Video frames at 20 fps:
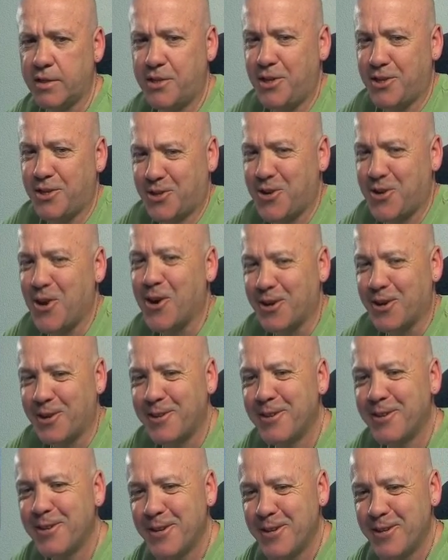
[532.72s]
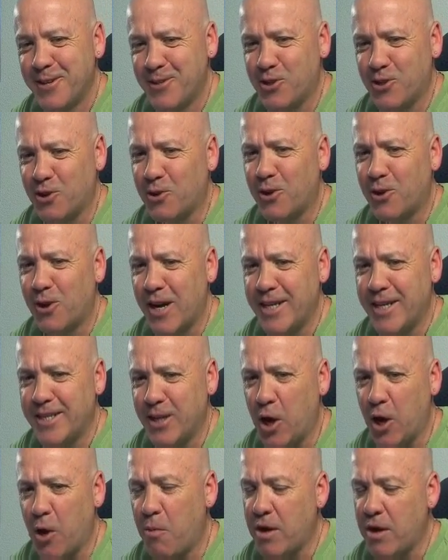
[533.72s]
It's just gone, it's gone
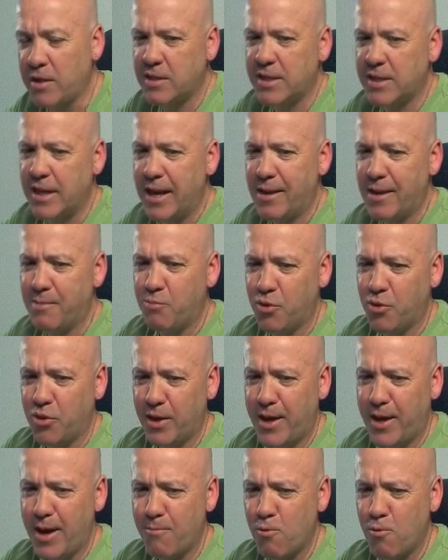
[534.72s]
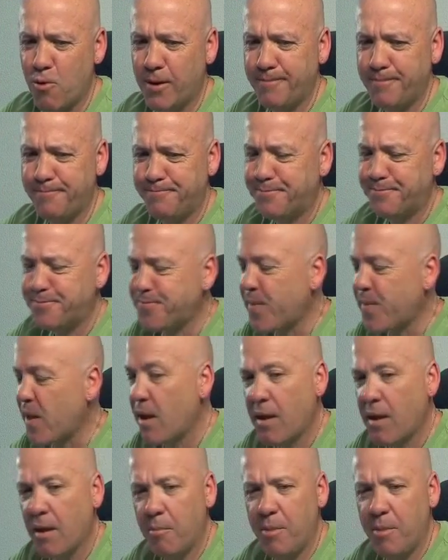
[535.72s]
crazy. I won't uh, put the camera on it,
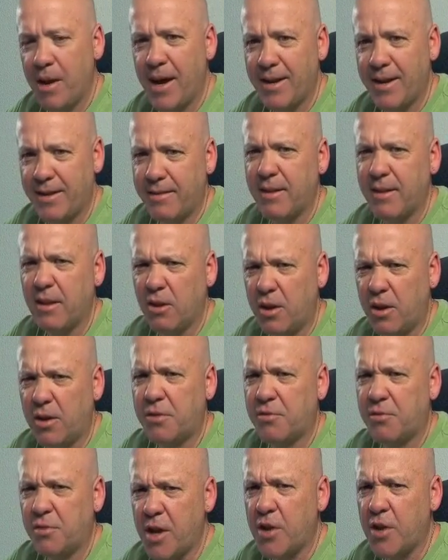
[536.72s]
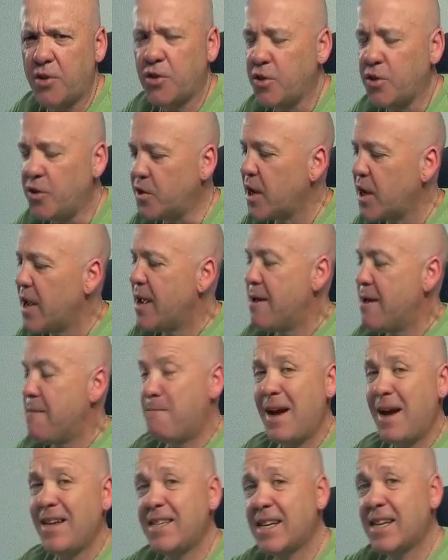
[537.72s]
but a lot of 302s.
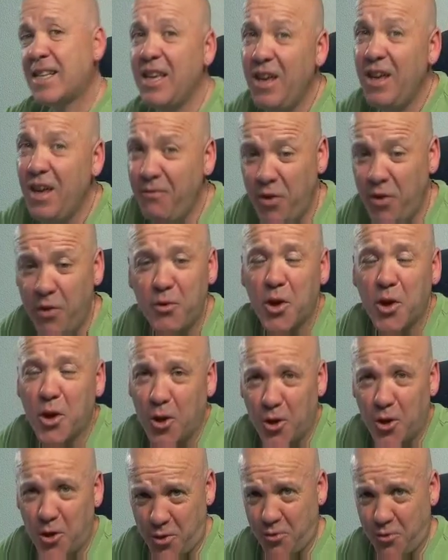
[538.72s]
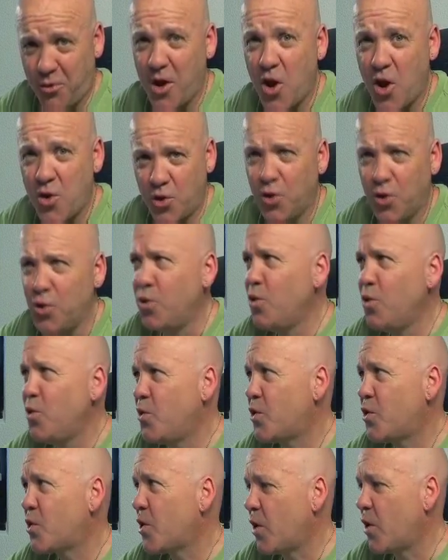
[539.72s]
Basically, if you've got a lot of
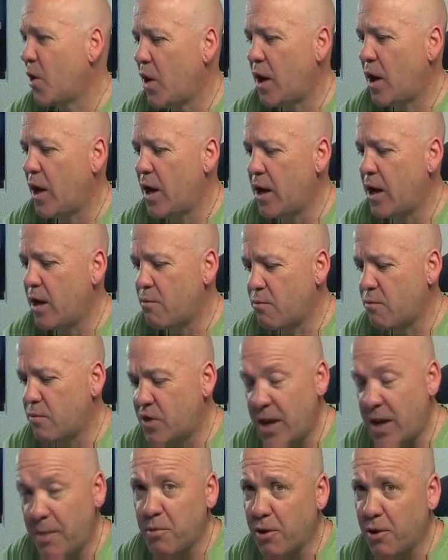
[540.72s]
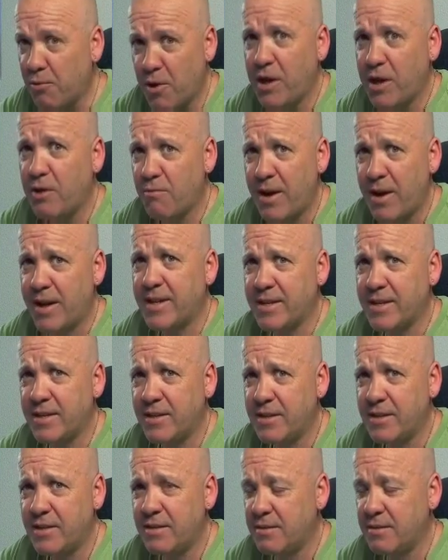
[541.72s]
302s, uh, temporarily
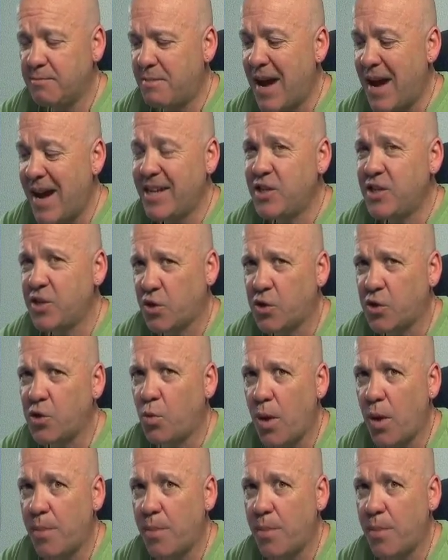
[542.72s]
redirected pages on your